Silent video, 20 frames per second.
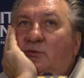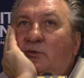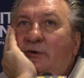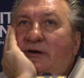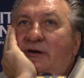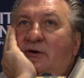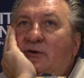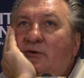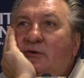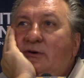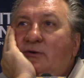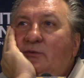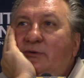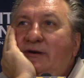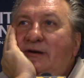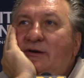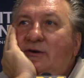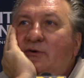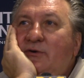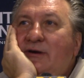We don't
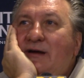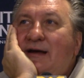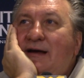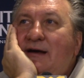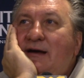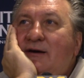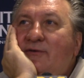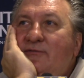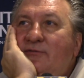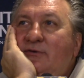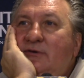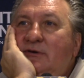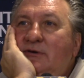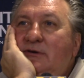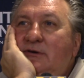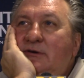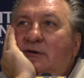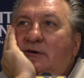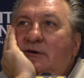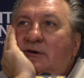
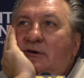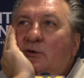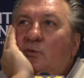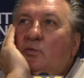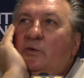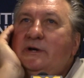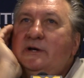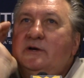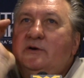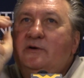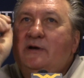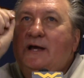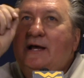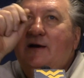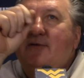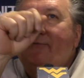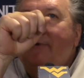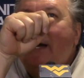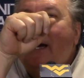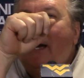
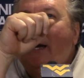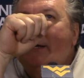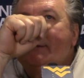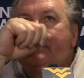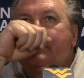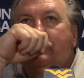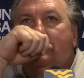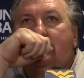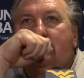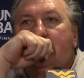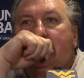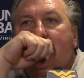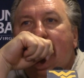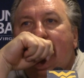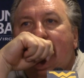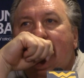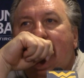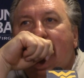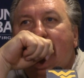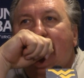have guys
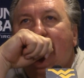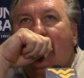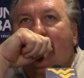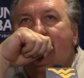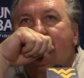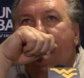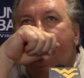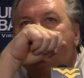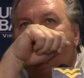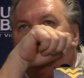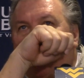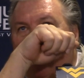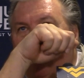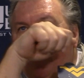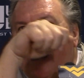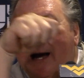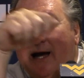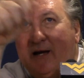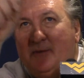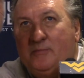that can like just go
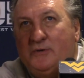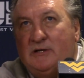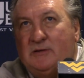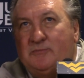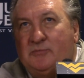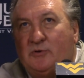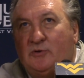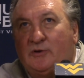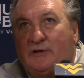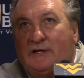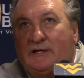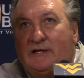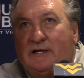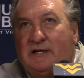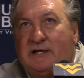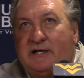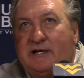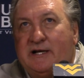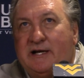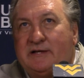by people and
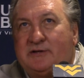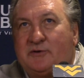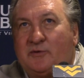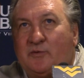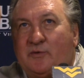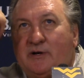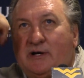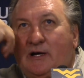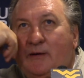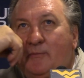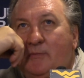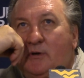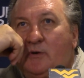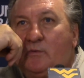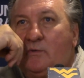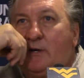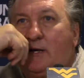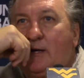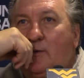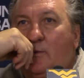get it at the rim,
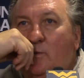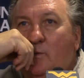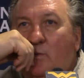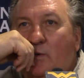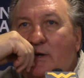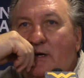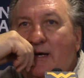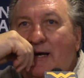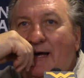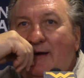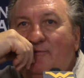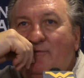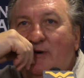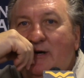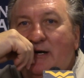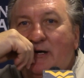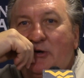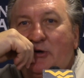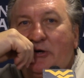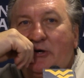and we're not
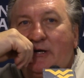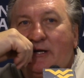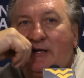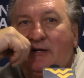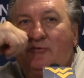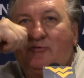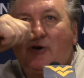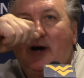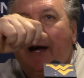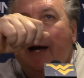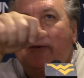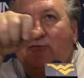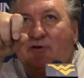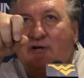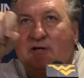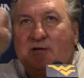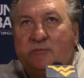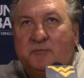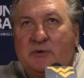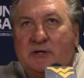very good at driving
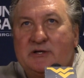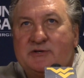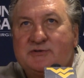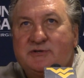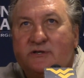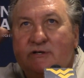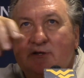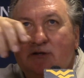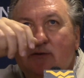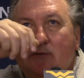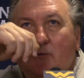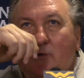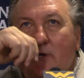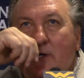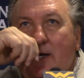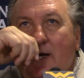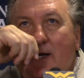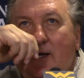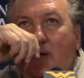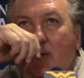it and pitching it.
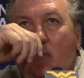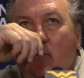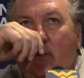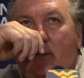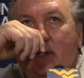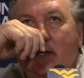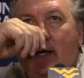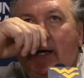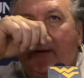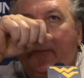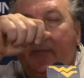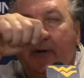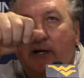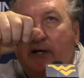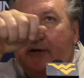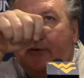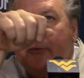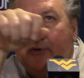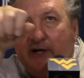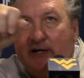We're not a
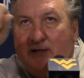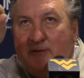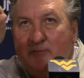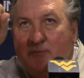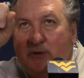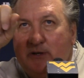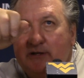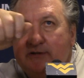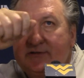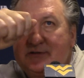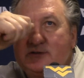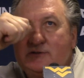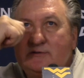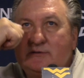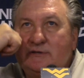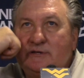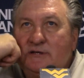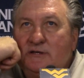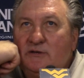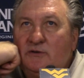penetrating pitch
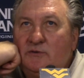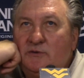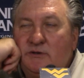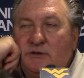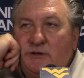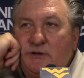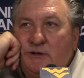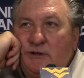deal.